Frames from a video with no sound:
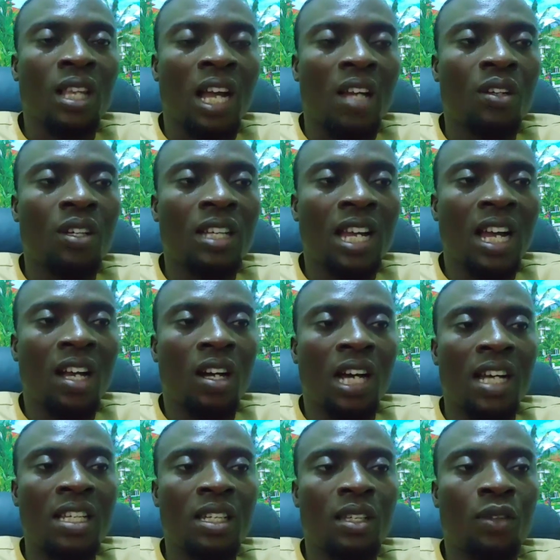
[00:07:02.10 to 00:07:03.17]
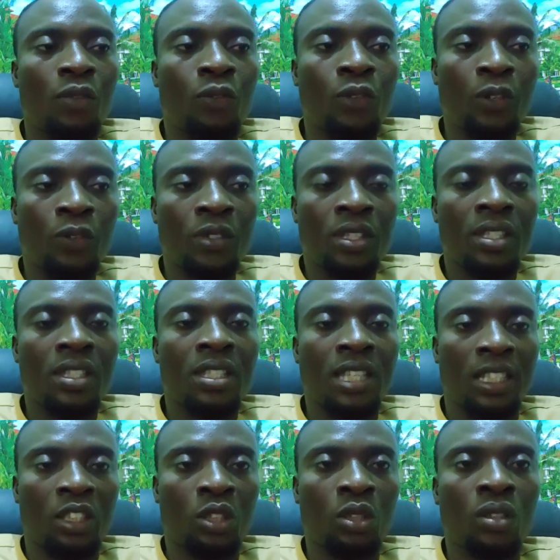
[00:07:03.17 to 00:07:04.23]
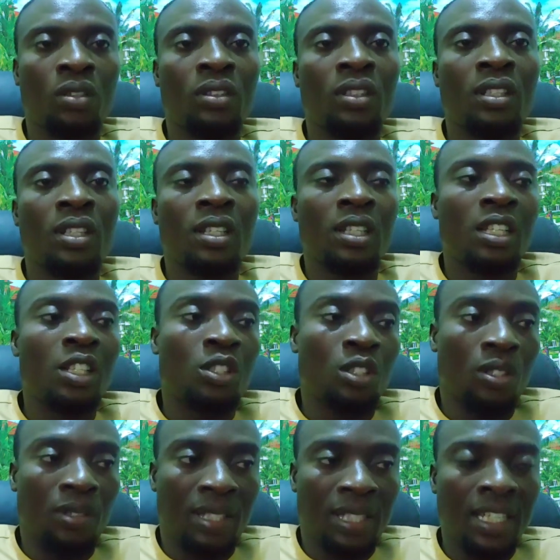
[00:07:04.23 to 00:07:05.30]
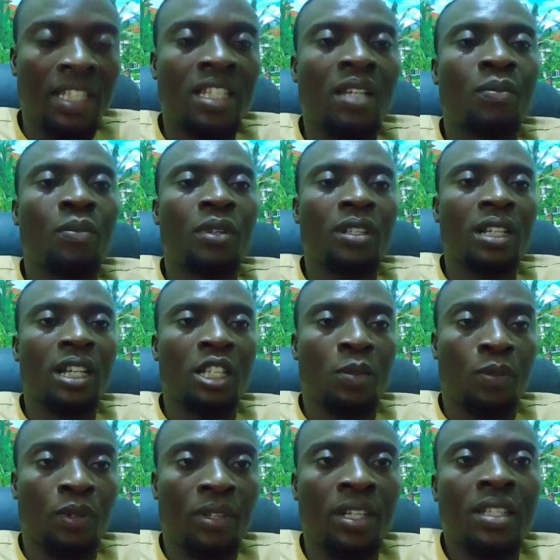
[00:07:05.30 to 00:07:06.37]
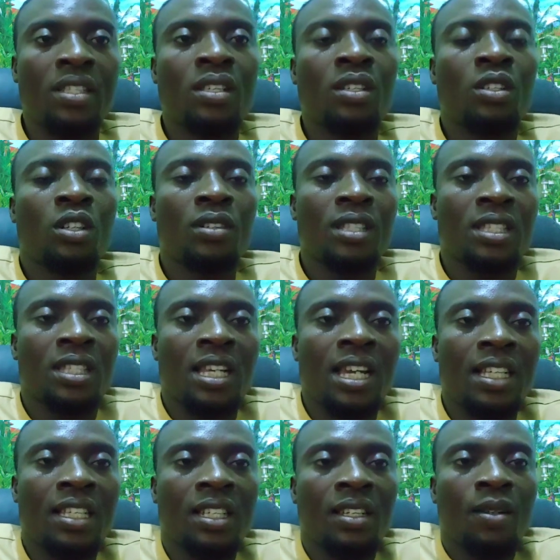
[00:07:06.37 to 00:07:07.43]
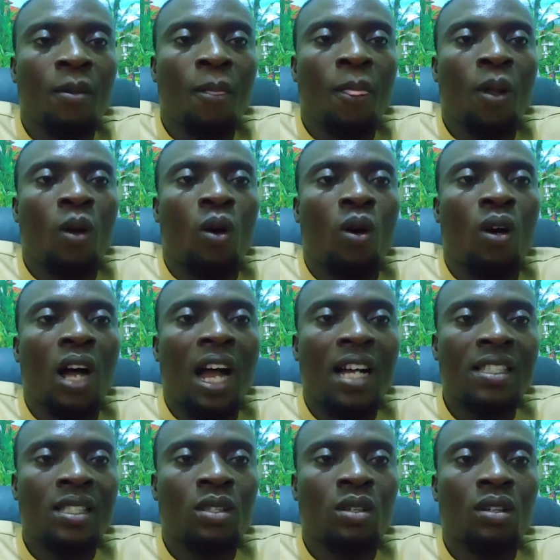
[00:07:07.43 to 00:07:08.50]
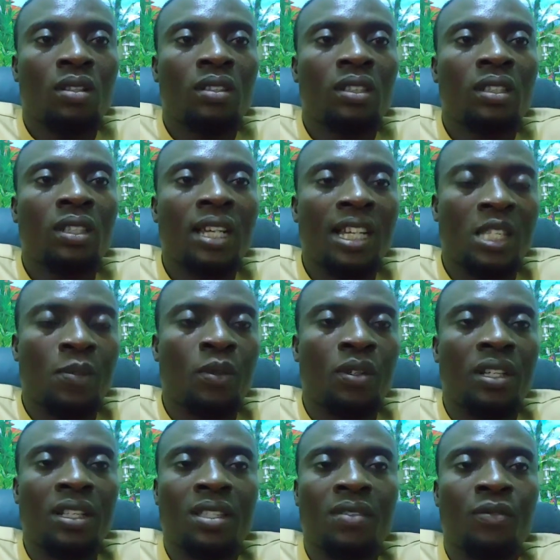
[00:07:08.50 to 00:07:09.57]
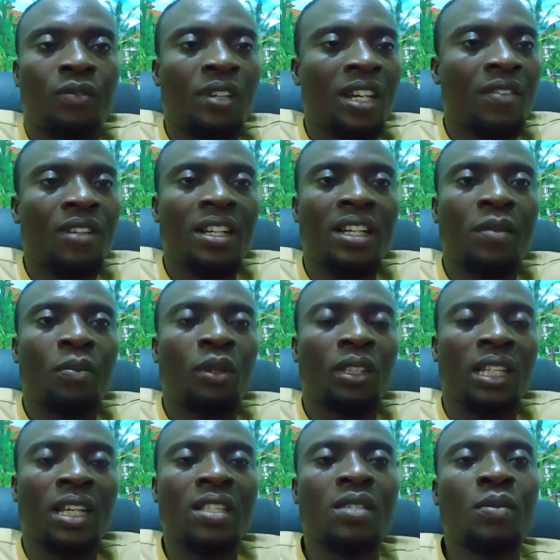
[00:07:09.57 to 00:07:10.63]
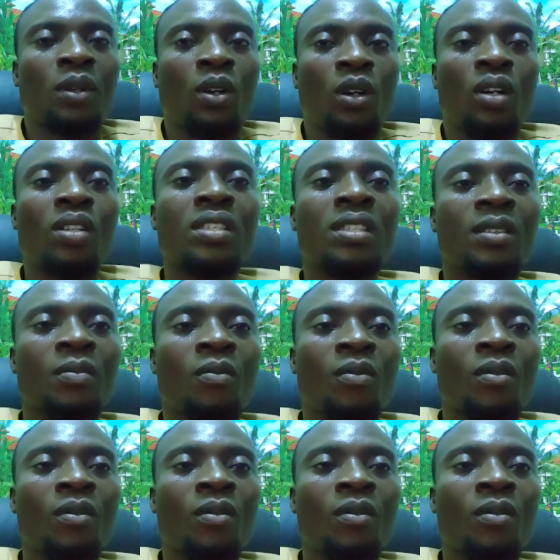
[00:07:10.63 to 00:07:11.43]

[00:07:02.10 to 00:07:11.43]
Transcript: Another and the fifth section is your research experience. Your research or hands-on experience, very, very important, because